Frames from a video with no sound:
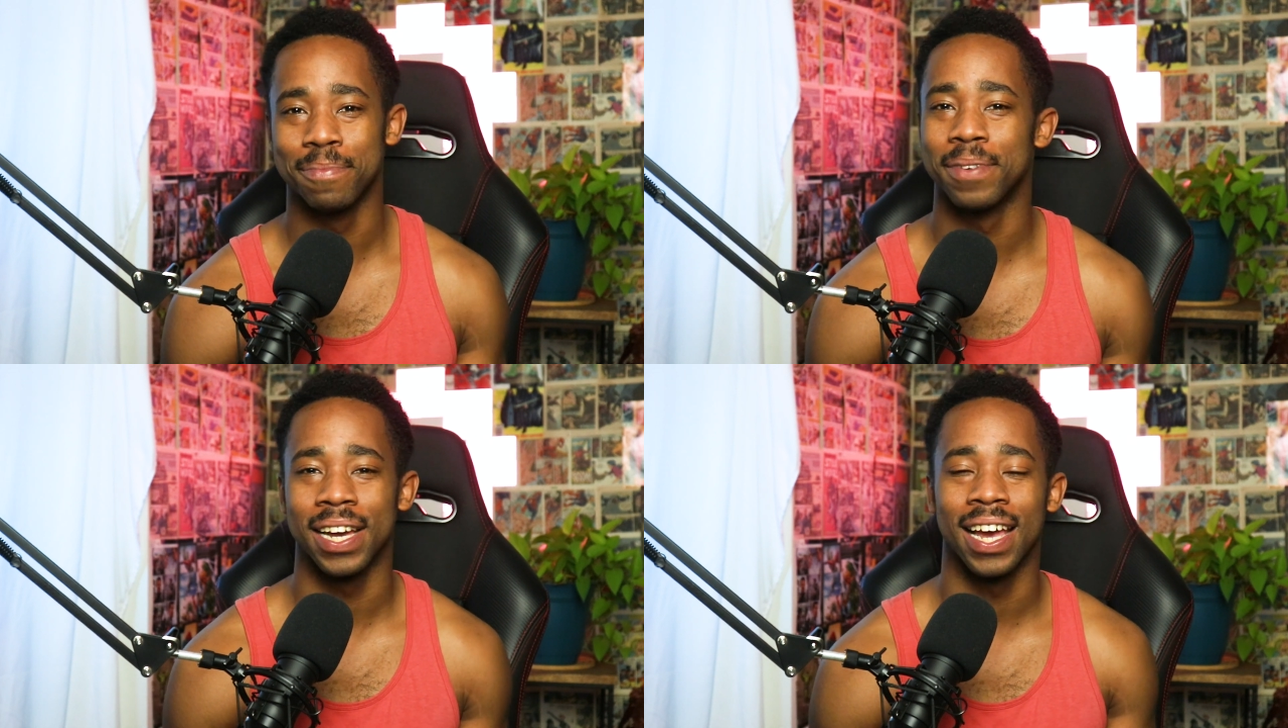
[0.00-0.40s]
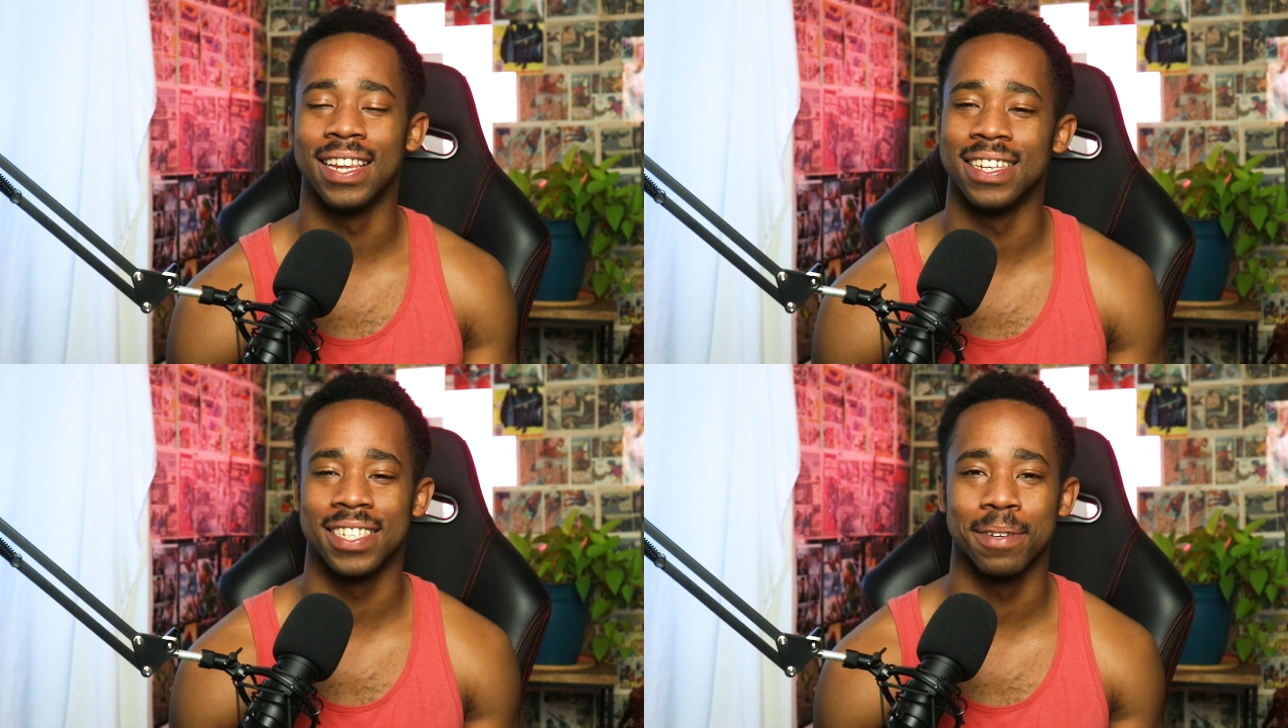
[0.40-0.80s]
but at
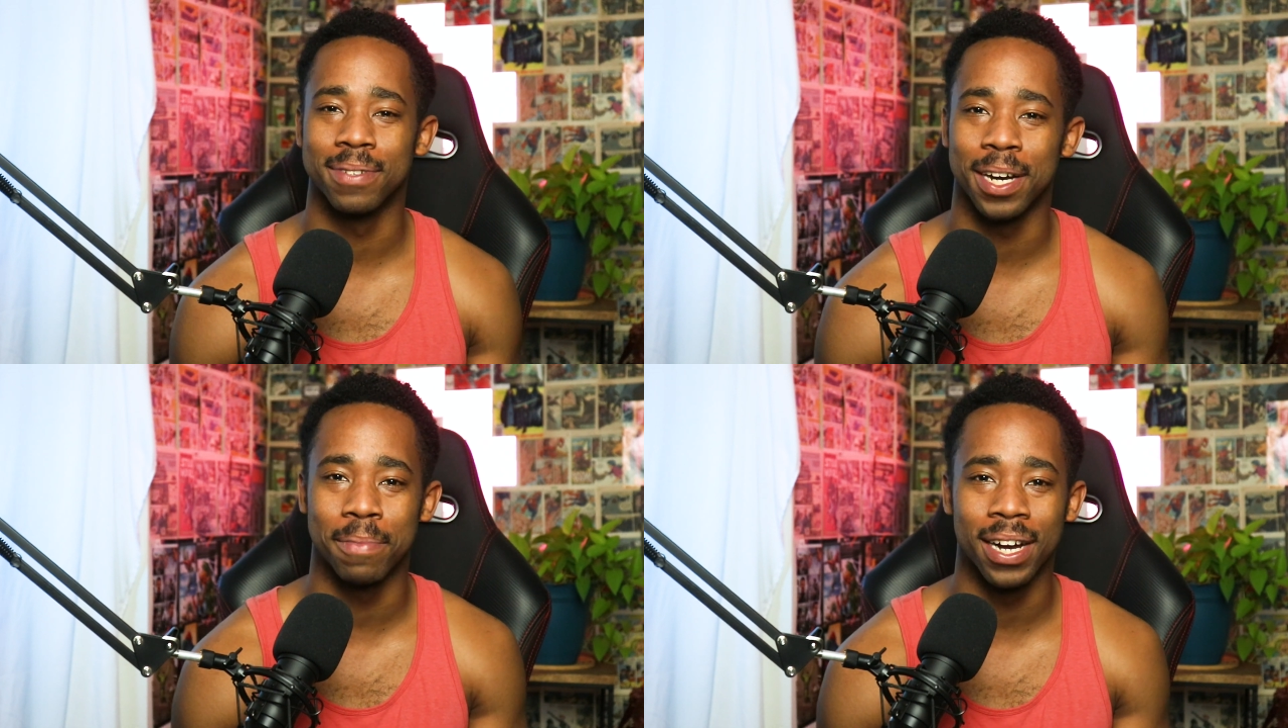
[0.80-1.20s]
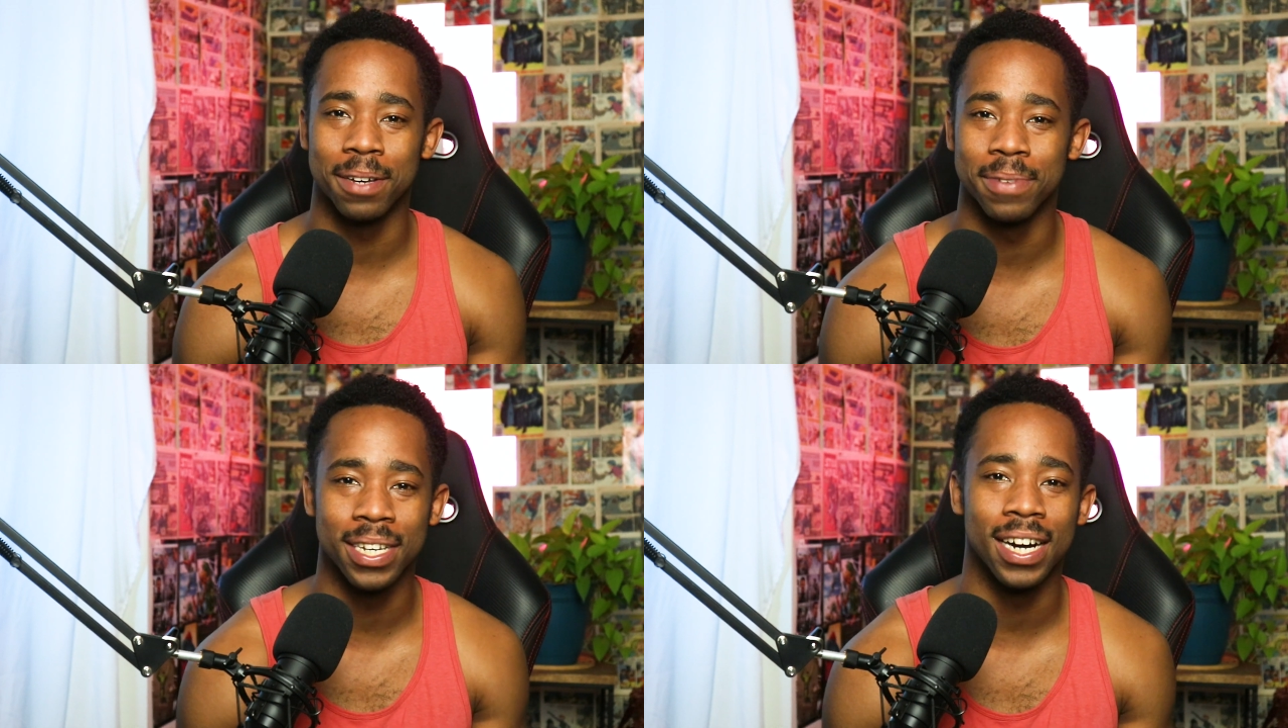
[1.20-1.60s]
the same time, I could
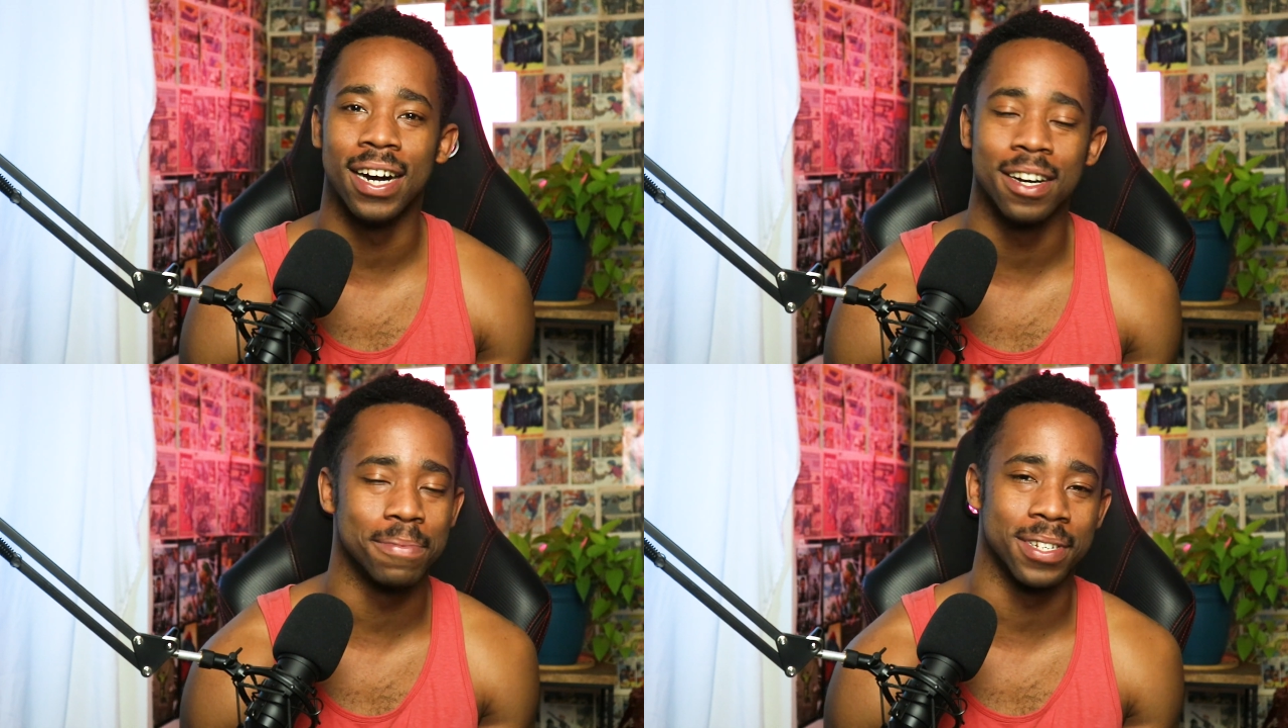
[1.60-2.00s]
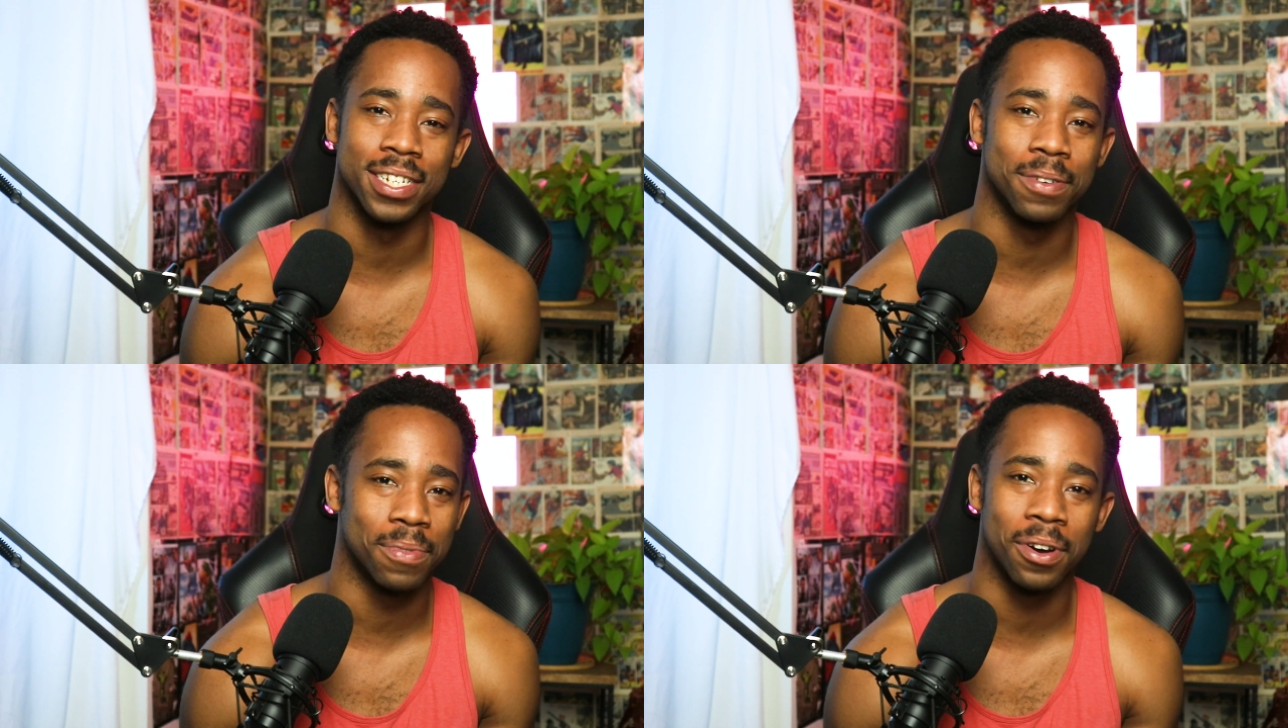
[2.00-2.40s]
be
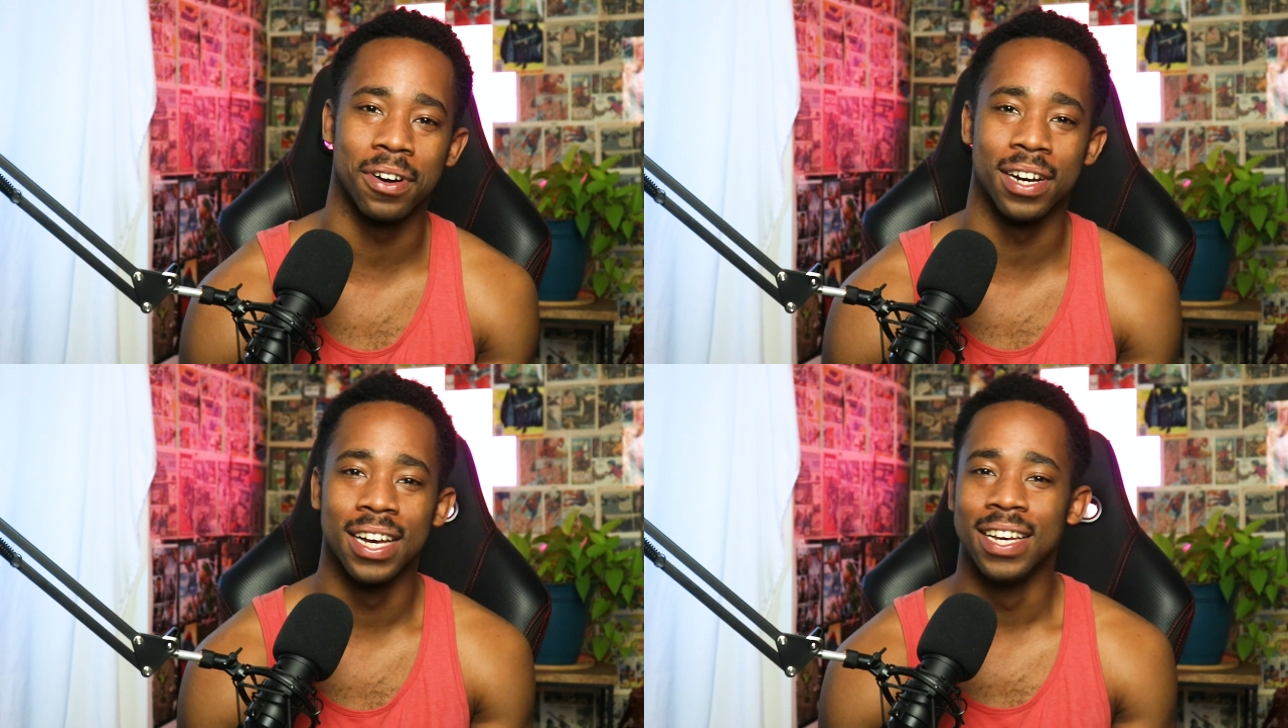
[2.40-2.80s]
100% wrong.